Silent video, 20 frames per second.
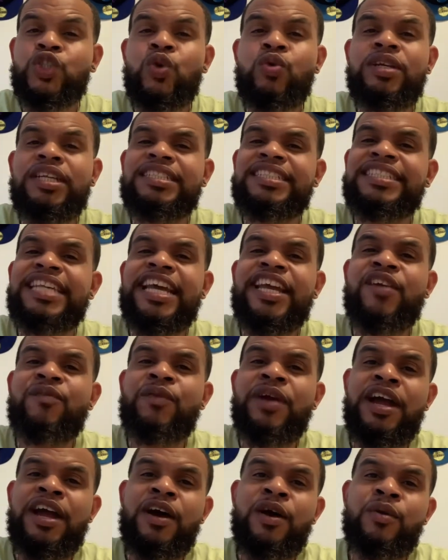in the second
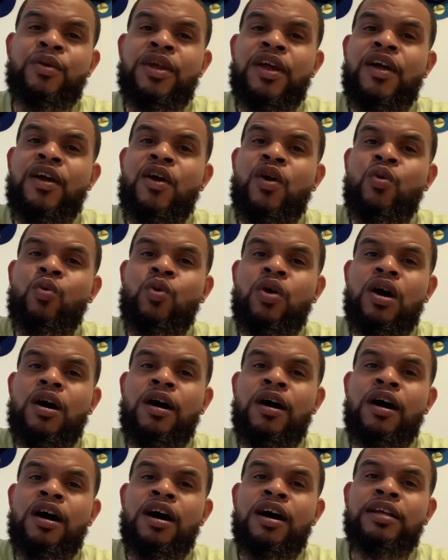round,
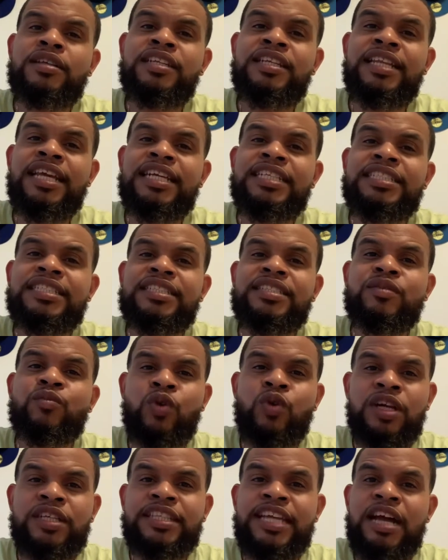the Knicks
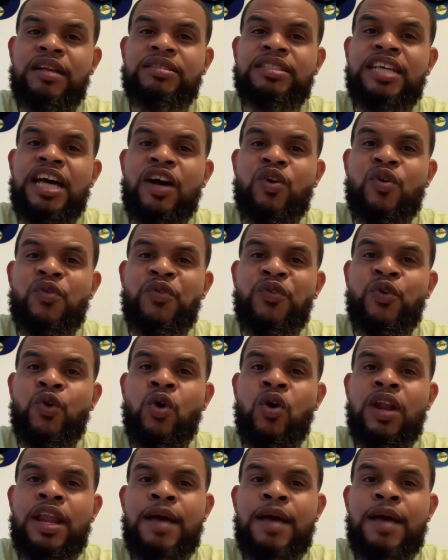worked out Taco Fall.